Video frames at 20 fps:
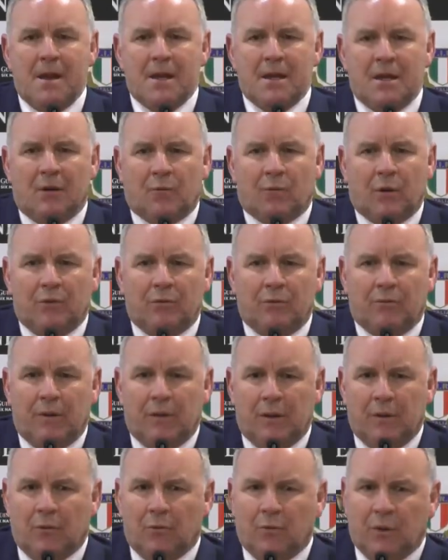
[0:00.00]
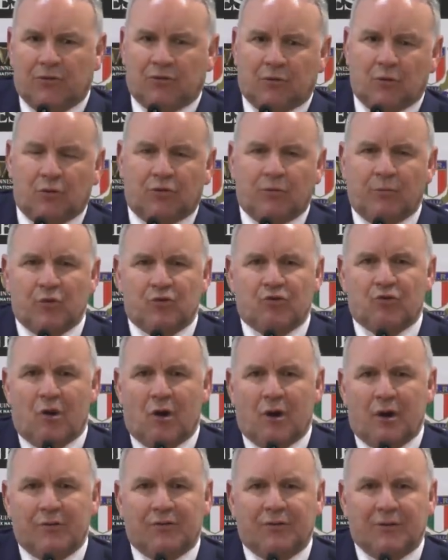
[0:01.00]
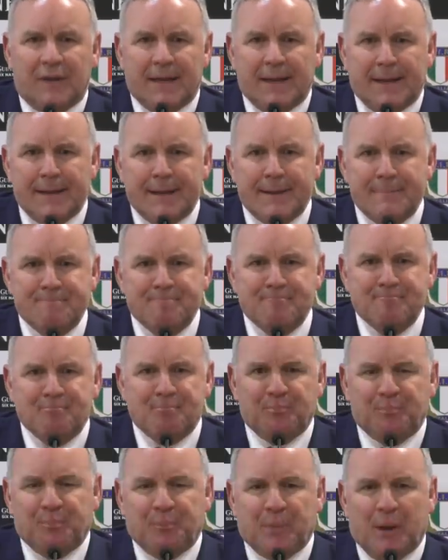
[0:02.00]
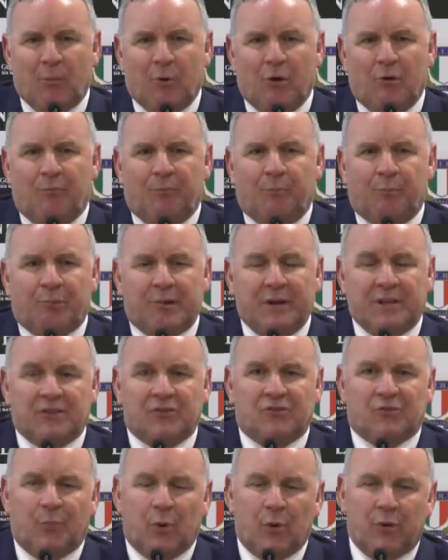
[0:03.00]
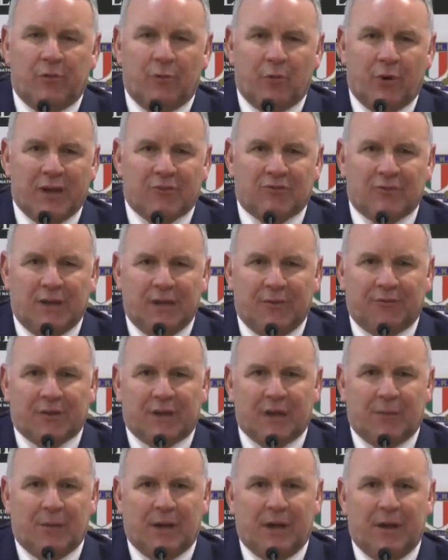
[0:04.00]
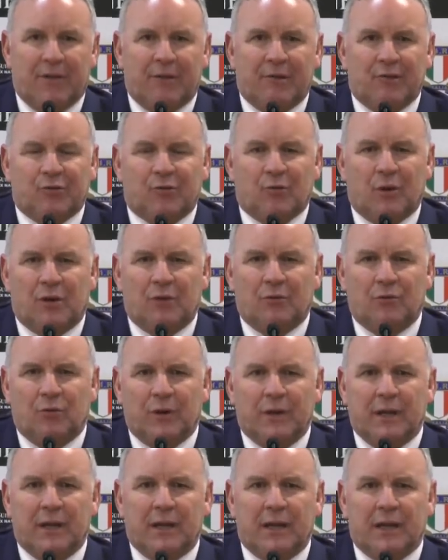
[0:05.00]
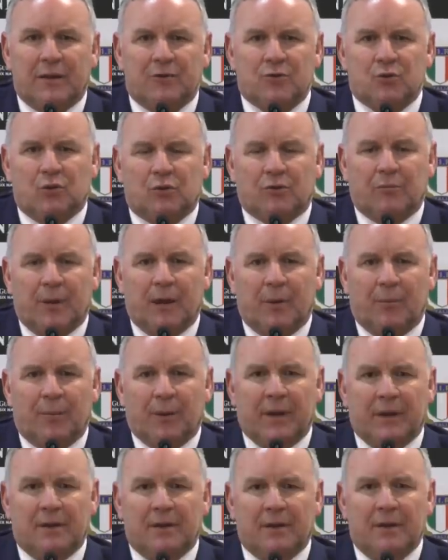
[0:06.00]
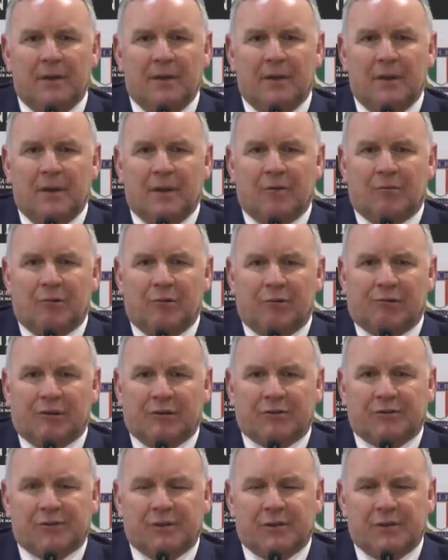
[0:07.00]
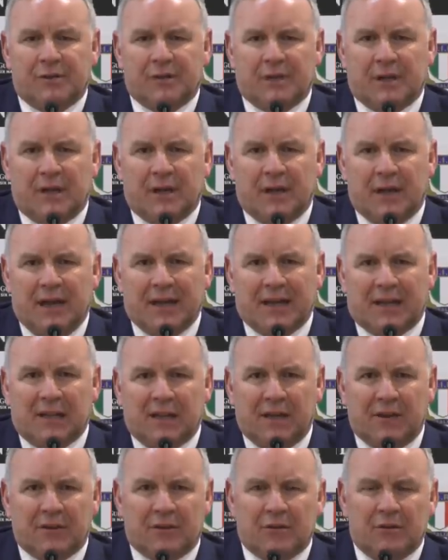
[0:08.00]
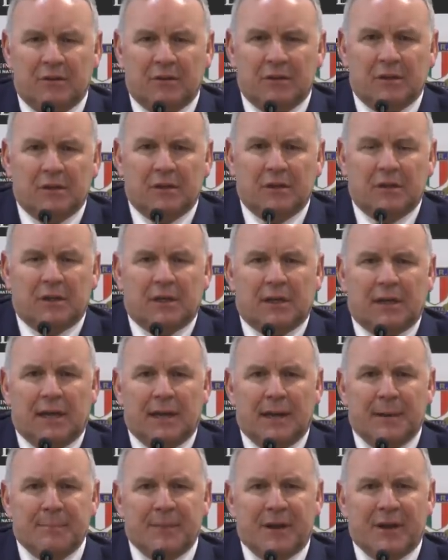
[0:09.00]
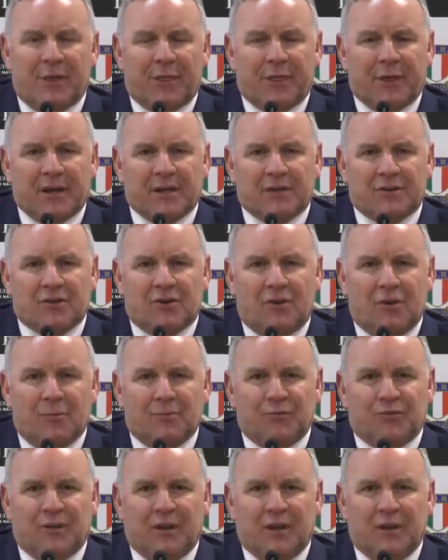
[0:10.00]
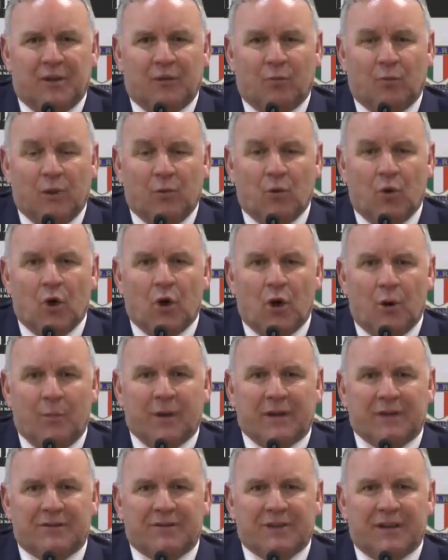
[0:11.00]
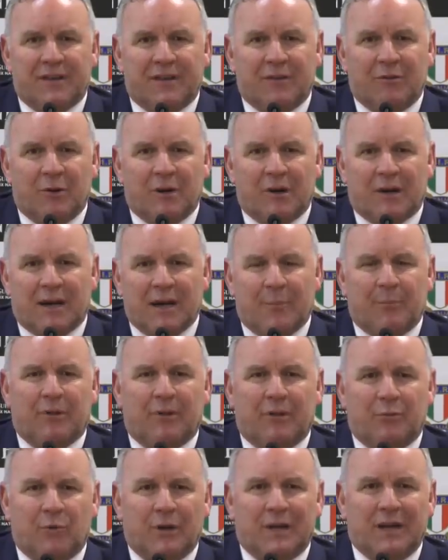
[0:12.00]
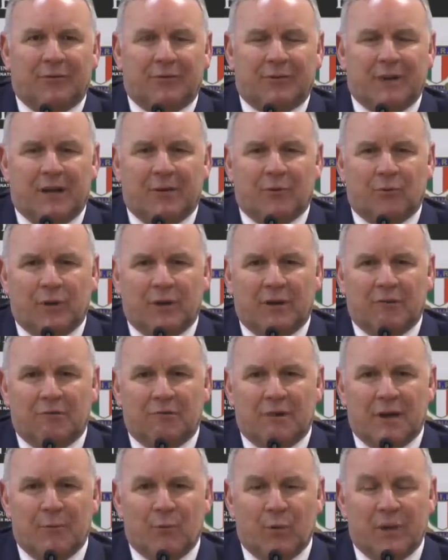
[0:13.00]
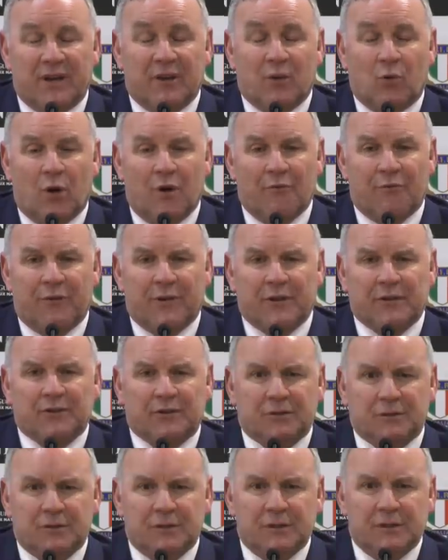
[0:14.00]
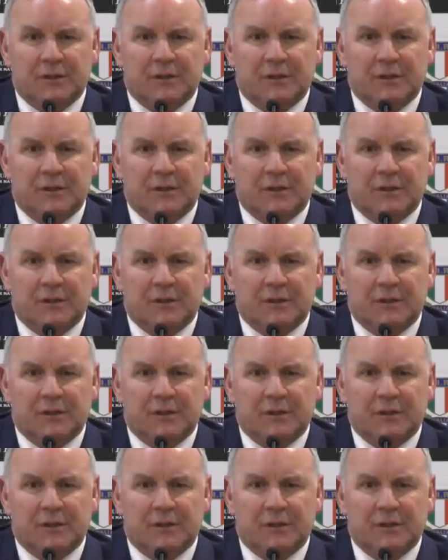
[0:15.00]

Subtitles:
Yeah, look, we scored some good tries. But we're pretty disappointed that we actually left a couple out there as well. We talked about being ruthless and clinical, and I think at times there we were, but there were a couple that we left out where we didn't quite finish, and